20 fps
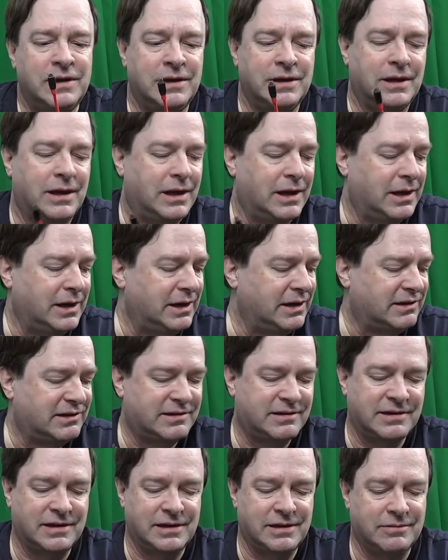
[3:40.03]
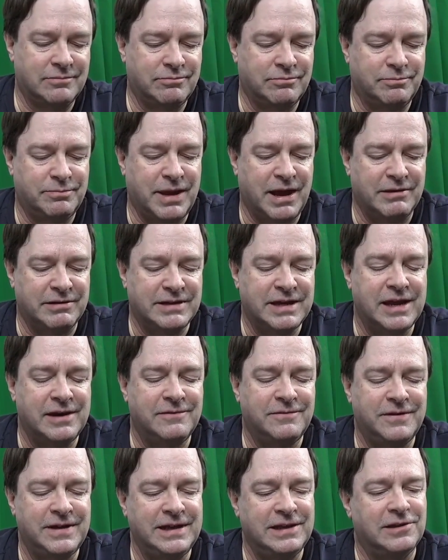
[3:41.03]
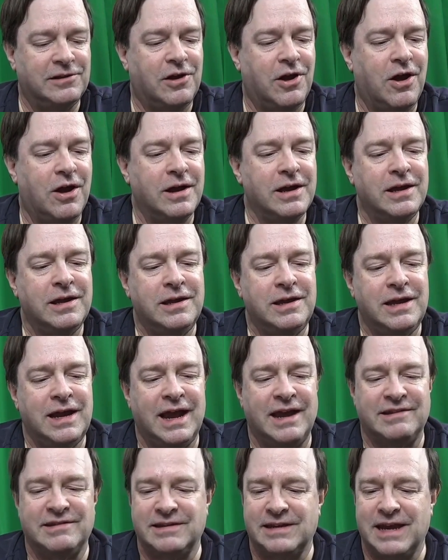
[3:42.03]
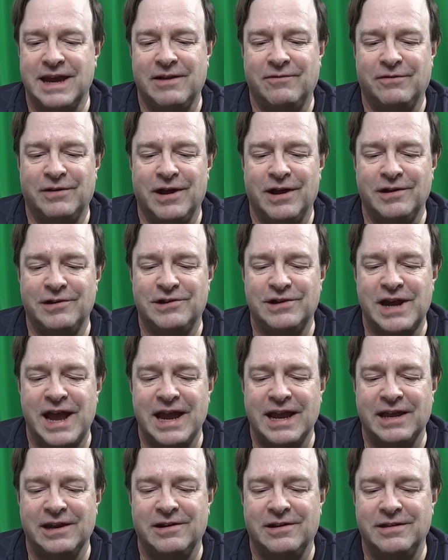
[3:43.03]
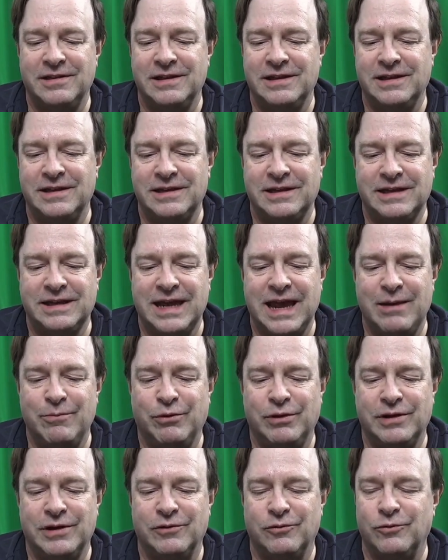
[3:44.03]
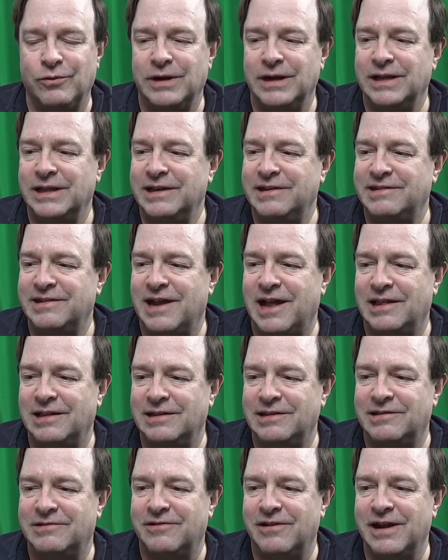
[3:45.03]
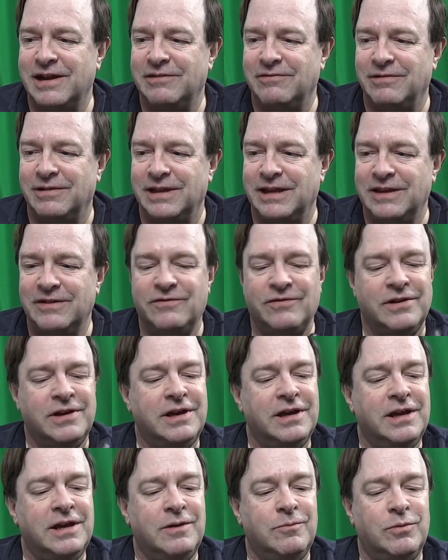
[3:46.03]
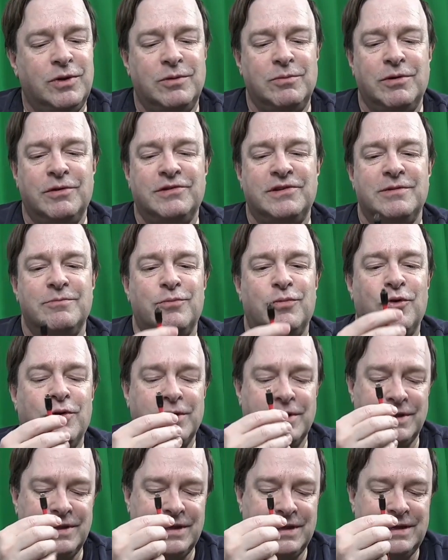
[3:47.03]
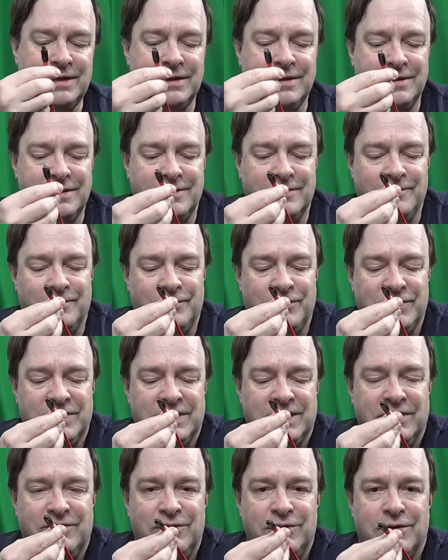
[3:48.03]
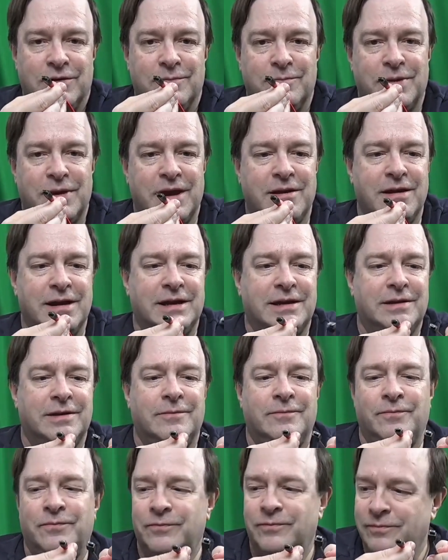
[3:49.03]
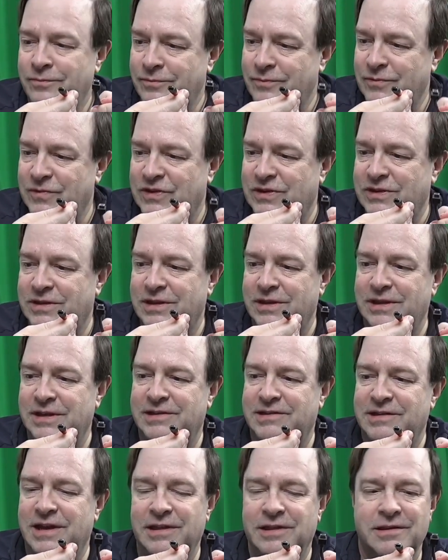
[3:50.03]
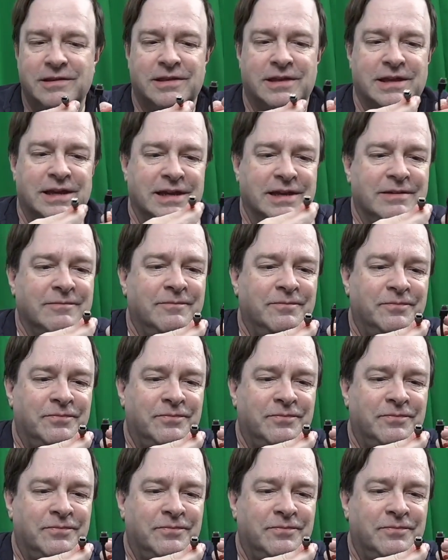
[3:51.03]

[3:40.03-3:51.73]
It's about 10 feet long, has a kevlar jacket on the cable and a really solid strain relief. But most importantly, if you compare it to this other thing,